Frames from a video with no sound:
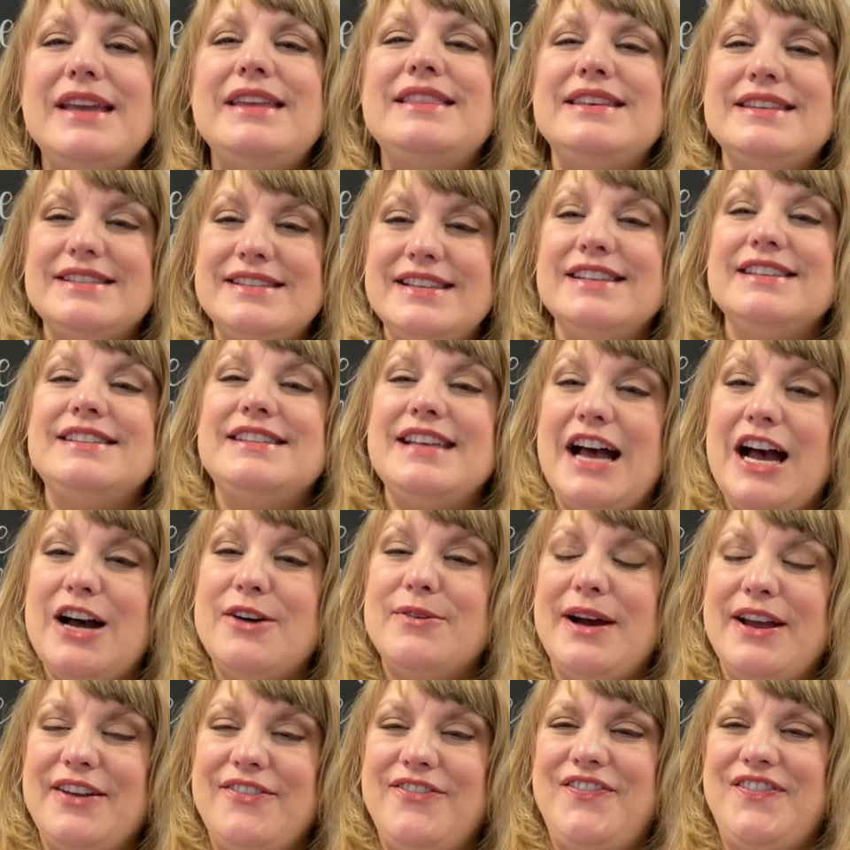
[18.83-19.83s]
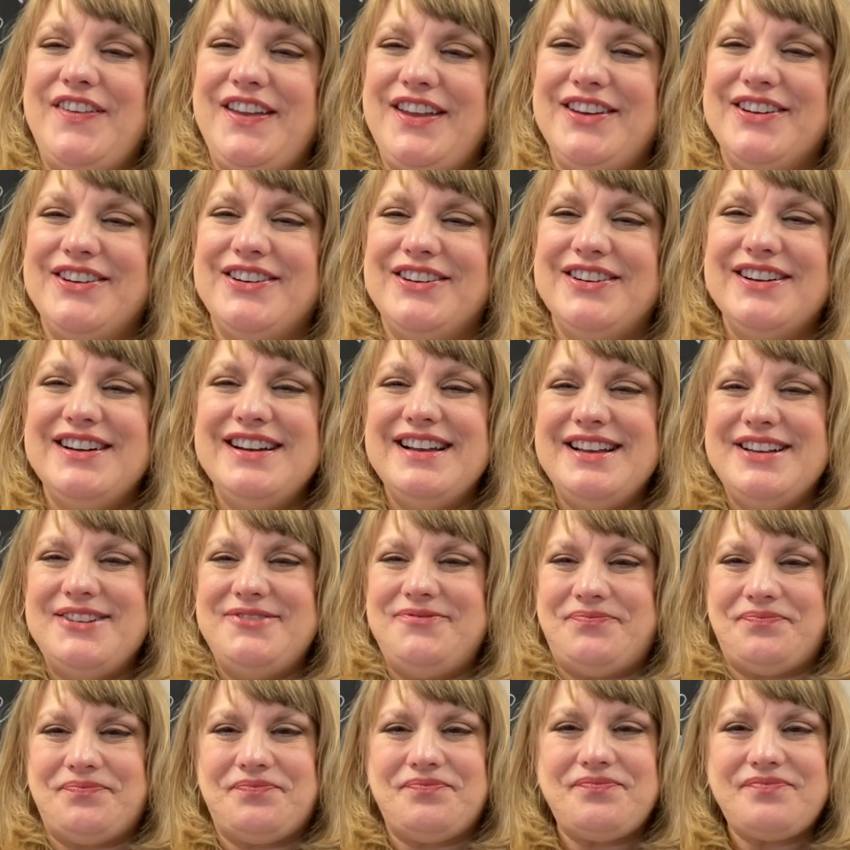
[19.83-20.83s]
This is how I feel.
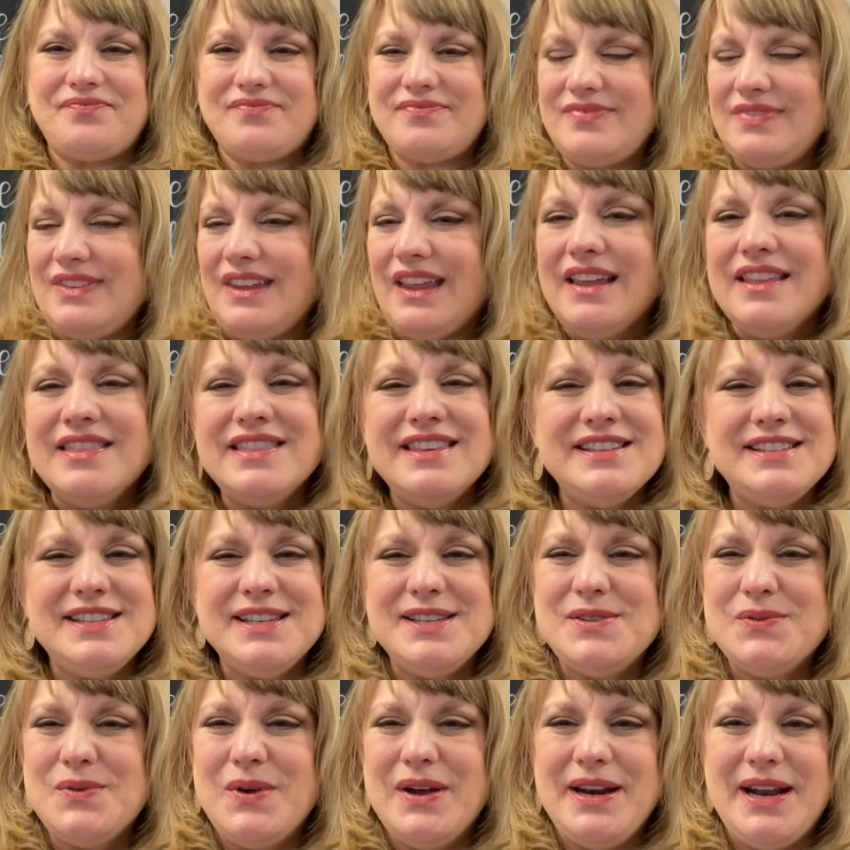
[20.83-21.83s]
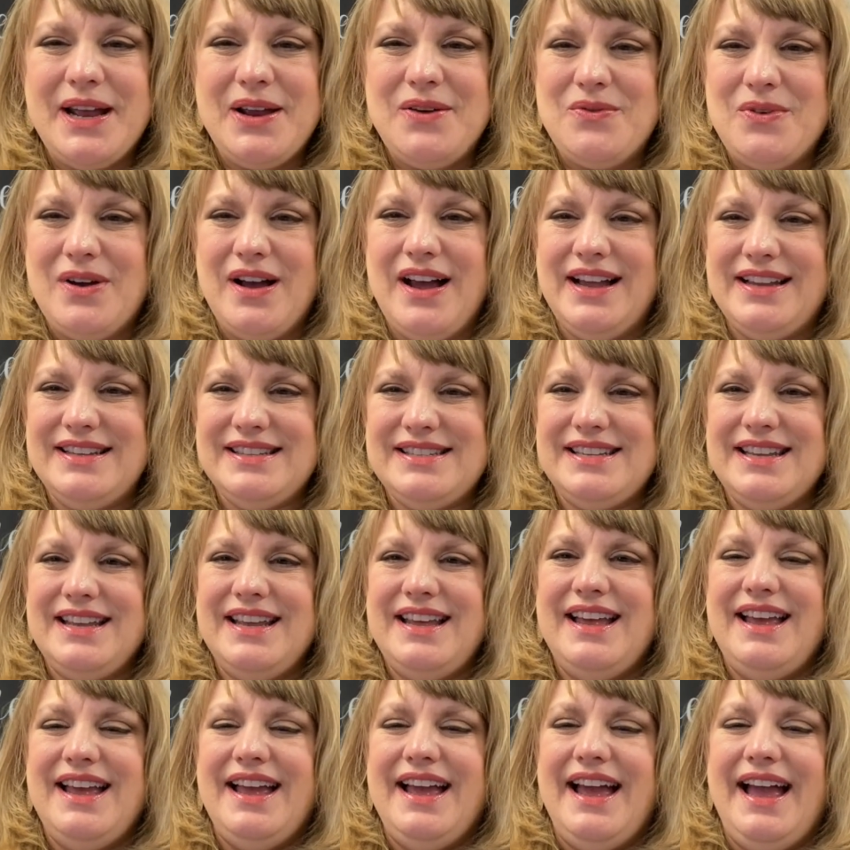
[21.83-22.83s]
This is what I want.
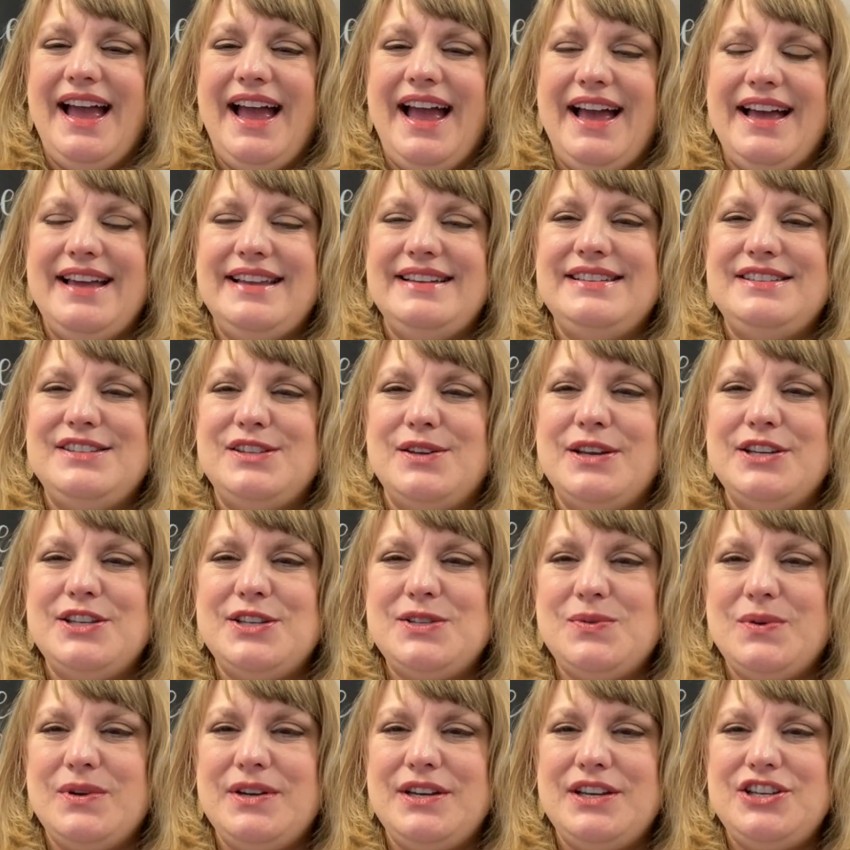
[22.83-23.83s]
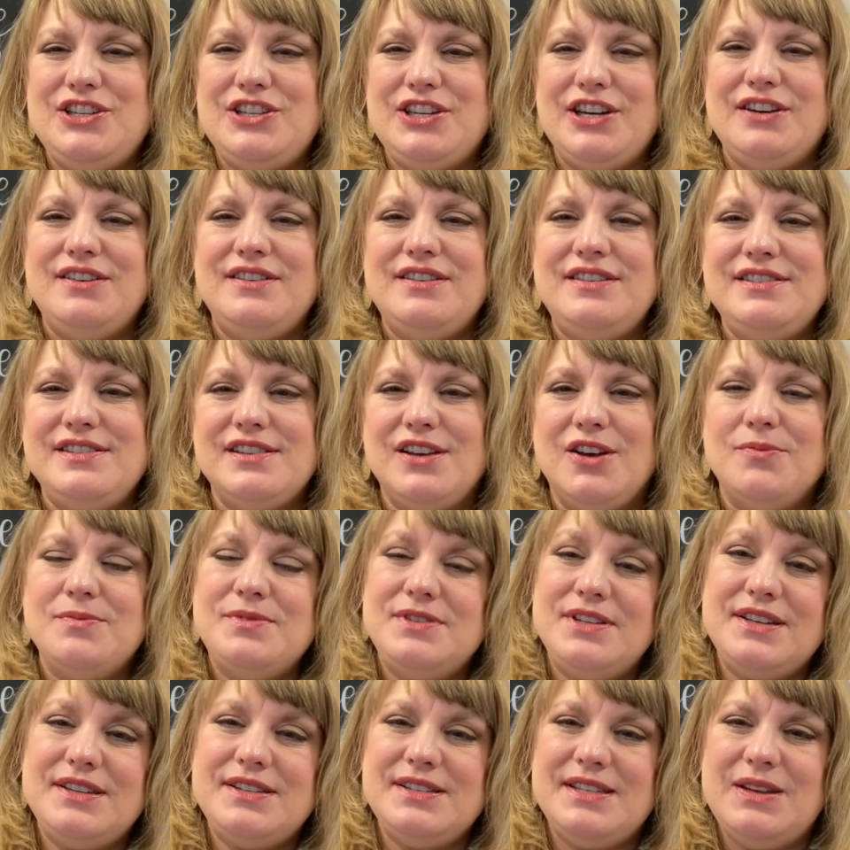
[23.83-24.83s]
And so I just want to share Psalm
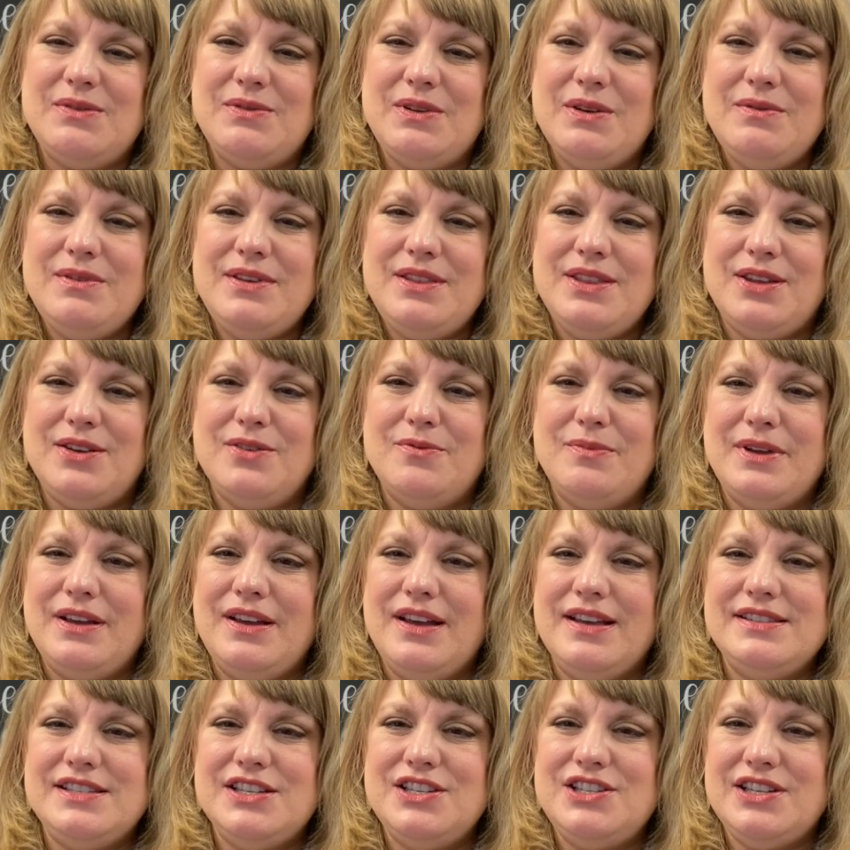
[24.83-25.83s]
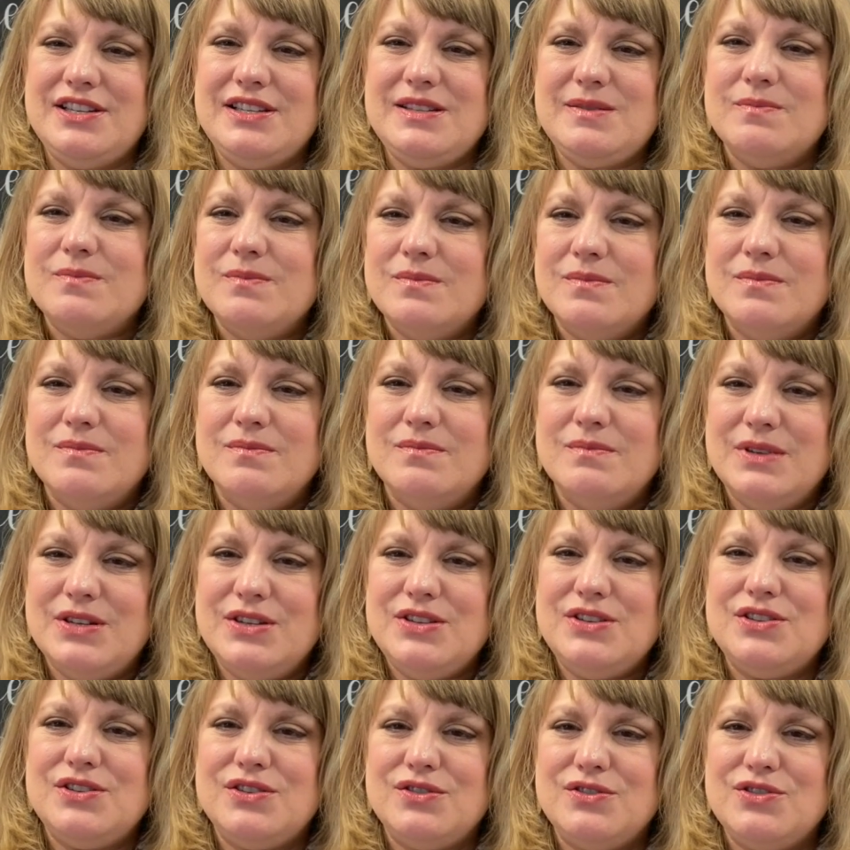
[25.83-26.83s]
61 with you because it just
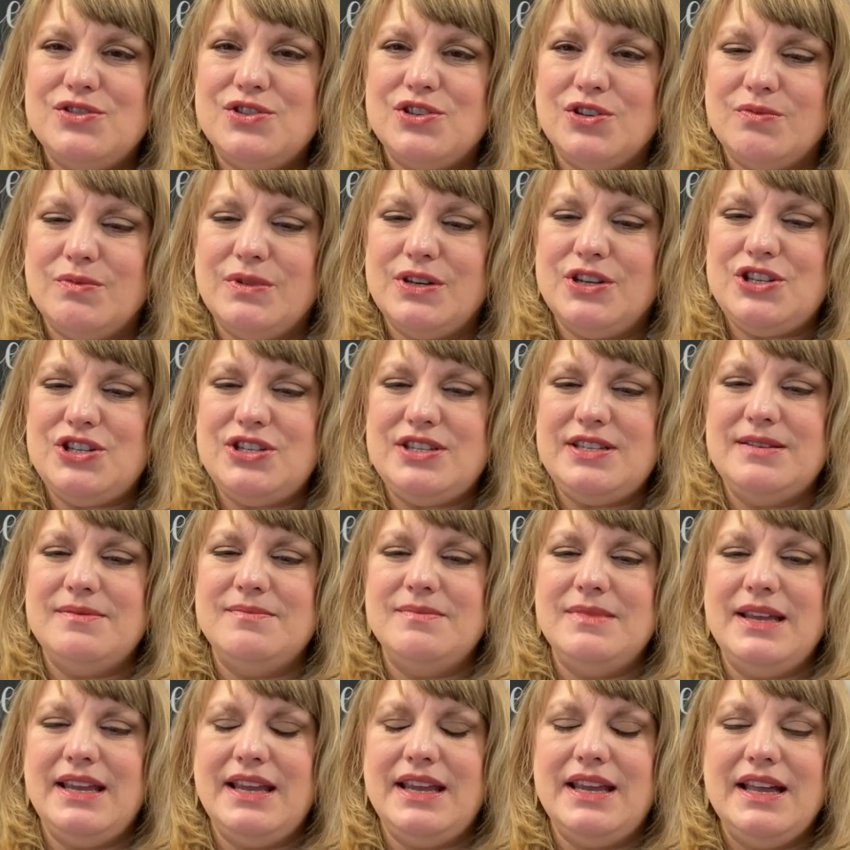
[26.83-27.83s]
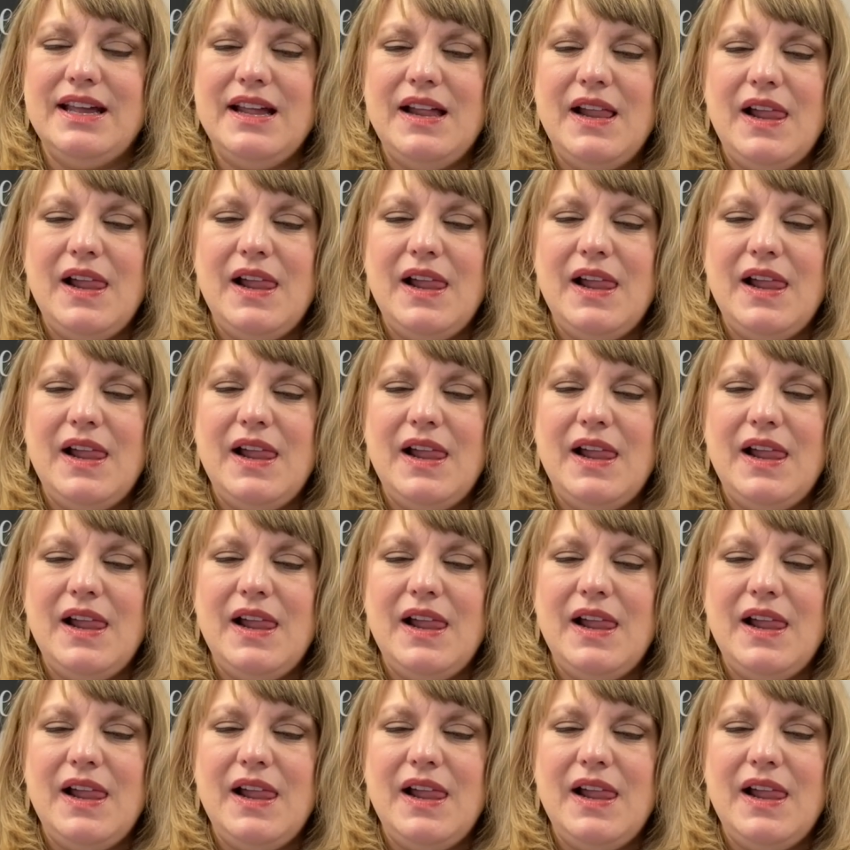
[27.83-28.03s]
ministered so much to me.